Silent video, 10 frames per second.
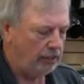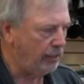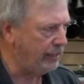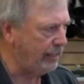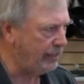
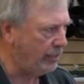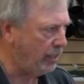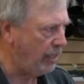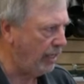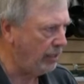This has none
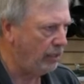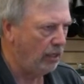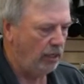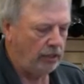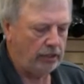of that.
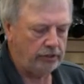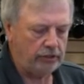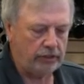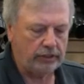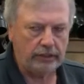This
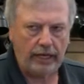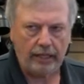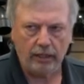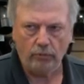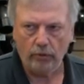is
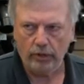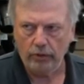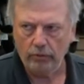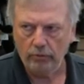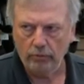exactly where
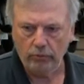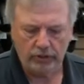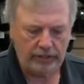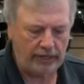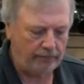you would
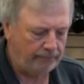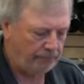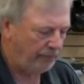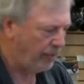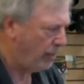set it.
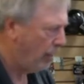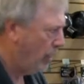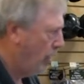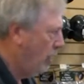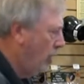
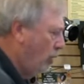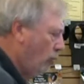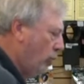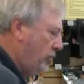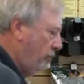
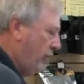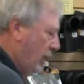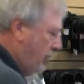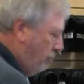Once you've got the